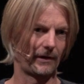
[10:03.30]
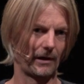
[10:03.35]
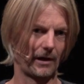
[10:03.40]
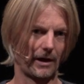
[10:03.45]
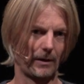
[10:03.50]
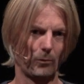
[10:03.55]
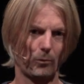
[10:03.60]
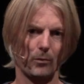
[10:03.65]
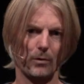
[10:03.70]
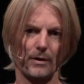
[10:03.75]
you
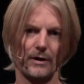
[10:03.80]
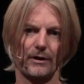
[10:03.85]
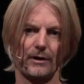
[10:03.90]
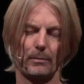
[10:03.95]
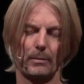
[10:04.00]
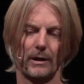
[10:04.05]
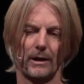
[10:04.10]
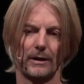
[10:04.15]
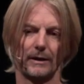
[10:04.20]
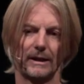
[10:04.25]
like. One is
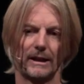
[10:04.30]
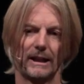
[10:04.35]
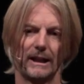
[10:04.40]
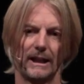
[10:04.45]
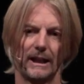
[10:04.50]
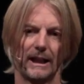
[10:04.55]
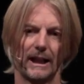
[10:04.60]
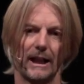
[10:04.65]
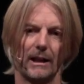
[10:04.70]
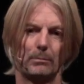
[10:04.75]
about
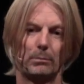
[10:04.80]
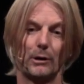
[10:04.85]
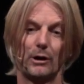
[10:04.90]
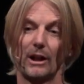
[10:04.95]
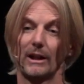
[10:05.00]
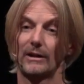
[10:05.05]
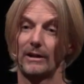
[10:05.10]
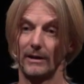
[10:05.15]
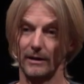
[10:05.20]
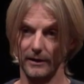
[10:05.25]
uh,
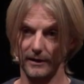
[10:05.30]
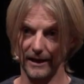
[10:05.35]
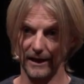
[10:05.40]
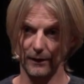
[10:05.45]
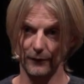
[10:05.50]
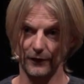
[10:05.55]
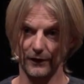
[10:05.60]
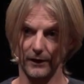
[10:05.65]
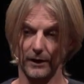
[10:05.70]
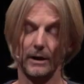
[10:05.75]
protecting the
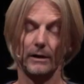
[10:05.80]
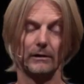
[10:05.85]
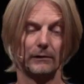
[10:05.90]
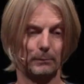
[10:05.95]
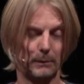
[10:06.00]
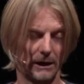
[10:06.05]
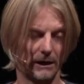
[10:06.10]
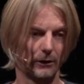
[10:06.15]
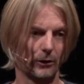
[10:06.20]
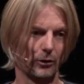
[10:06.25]
downside of
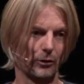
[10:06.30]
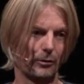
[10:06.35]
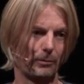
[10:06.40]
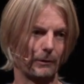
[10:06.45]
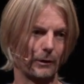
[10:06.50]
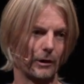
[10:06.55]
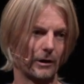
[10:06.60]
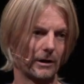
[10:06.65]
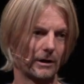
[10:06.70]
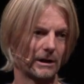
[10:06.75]
being an
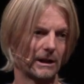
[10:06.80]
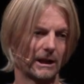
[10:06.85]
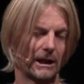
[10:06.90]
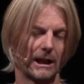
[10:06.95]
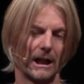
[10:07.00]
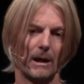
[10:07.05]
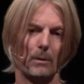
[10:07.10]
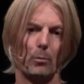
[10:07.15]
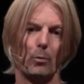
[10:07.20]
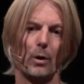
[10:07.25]
entrepreneur,
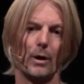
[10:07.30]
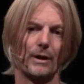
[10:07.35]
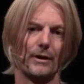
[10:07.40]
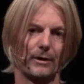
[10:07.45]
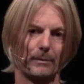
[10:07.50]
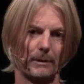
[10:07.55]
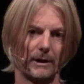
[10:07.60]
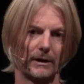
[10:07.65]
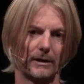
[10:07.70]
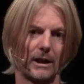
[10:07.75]
and one is
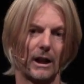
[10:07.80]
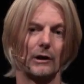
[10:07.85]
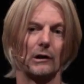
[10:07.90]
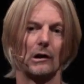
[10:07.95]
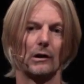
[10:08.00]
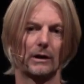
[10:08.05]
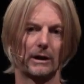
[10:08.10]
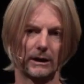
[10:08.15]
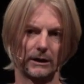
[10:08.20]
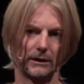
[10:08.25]
about
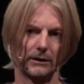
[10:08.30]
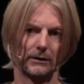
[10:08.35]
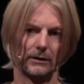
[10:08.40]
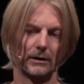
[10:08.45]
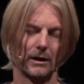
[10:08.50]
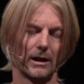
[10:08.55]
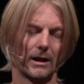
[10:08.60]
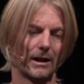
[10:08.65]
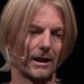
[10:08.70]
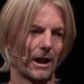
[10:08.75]
unlocking,
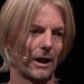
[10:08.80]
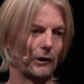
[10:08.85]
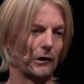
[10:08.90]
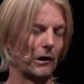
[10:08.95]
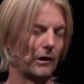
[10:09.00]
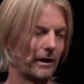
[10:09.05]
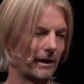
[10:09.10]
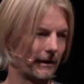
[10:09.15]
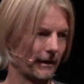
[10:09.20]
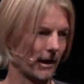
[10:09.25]
uh,
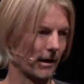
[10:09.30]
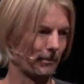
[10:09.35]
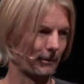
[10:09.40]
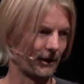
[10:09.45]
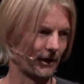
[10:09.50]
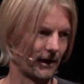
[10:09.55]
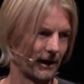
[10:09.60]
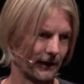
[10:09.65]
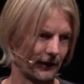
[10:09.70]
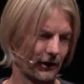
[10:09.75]
unlocking the
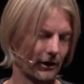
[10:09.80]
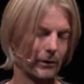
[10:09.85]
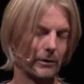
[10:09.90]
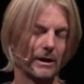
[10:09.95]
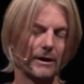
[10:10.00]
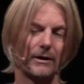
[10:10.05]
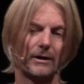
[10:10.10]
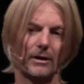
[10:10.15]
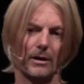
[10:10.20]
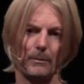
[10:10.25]
upside. So
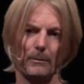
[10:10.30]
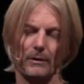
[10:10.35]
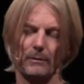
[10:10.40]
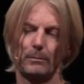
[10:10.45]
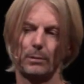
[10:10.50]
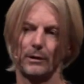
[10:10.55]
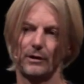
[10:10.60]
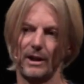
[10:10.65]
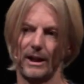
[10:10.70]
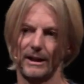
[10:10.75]
in terms of
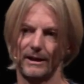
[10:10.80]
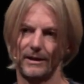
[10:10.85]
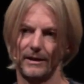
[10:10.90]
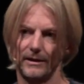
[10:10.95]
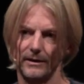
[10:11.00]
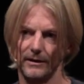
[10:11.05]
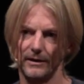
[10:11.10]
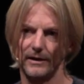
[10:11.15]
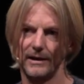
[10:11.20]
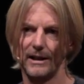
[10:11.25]

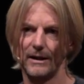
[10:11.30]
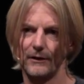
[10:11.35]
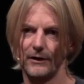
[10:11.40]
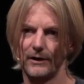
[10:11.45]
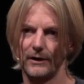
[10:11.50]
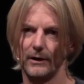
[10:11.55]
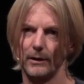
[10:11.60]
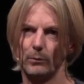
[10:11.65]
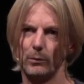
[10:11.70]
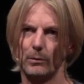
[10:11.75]
protecting the
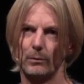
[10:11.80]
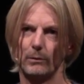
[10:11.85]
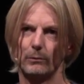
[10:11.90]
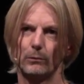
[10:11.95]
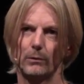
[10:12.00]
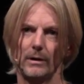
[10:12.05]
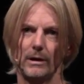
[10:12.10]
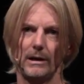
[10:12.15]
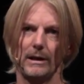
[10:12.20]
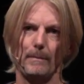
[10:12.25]
downside, what we
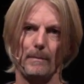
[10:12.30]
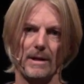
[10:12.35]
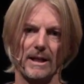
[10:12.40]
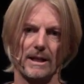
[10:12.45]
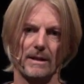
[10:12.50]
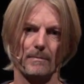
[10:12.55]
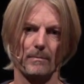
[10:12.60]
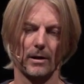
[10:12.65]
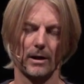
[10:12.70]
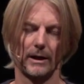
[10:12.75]
really
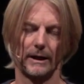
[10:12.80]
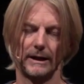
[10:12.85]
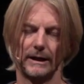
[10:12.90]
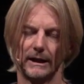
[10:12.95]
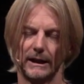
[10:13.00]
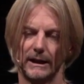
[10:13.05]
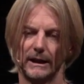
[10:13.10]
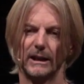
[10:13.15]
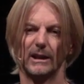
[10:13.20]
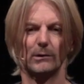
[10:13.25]
mean by
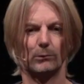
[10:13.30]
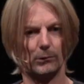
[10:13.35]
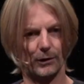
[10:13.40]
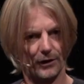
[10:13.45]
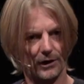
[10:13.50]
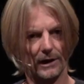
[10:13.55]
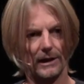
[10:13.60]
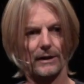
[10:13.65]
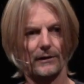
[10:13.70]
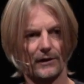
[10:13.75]

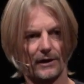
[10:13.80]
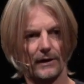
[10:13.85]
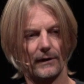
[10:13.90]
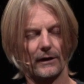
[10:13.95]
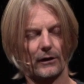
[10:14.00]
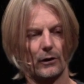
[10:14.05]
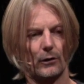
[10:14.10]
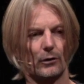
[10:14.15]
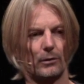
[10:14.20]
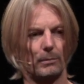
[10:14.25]
resilience in
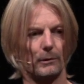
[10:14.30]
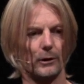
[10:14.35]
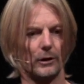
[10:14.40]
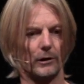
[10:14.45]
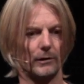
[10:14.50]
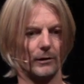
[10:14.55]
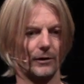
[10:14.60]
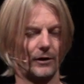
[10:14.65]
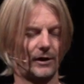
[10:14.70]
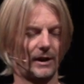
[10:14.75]
this
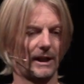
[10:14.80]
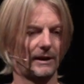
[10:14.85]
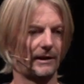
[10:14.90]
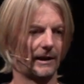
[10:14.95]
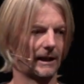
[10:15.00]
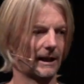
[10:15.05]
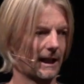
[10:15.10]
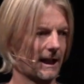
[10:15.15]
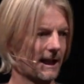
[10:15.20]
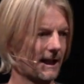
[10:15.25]
entrepreneurial
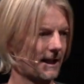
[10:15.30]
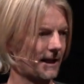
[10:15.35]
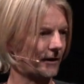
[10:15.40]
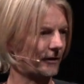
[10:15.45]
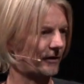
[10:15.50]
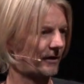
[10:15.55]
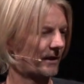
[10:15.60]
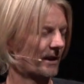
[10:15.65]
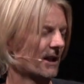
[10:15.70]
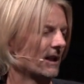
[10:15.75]
setting
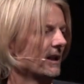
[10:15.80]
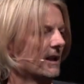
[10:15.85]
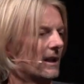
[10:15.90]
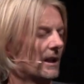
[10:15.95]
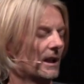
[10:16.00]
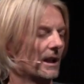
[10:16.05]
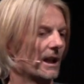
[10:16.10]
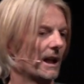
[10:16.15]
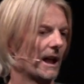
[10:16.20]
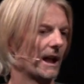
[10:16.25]
is,
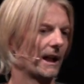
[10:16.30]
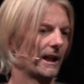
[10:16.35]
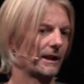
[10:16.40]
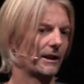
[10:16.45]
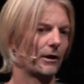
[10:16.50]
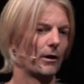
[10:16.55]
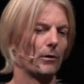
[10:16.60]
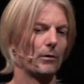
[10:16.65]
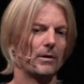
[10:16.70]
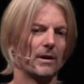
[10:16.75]
uh, you
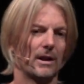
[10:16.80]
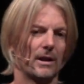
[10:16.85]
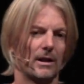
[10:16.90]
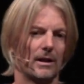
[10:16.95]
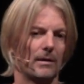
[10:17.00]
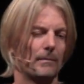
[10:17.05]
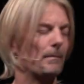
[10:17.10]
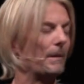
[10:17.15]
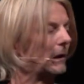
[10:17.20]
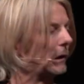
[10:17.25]
know,
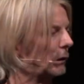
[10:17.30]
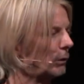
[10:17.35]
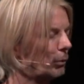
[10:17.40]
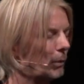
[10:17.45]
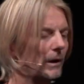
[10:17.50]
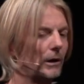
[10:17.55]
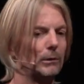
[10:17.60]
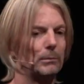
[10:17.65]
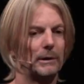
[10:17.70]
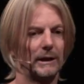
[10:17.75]
mental
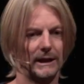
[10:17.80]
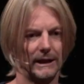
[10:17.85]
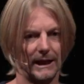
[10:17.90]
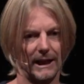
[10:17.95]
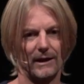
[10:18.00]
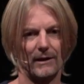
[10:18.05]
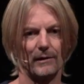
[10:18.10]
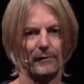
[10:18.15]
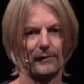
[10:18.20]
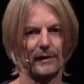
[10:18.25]
well-being
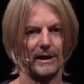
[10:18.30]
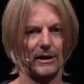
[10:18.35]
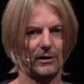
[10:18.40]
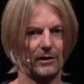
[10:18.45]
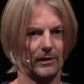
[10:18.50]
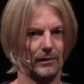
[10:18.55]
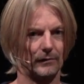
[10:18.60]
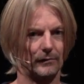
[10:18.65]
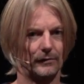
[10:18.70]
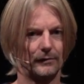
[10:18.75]
in the face
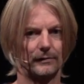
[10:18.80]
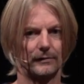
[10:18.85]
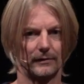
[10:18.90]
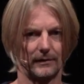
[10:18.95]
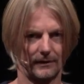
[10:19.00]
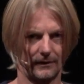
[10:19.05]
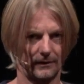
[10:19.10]
of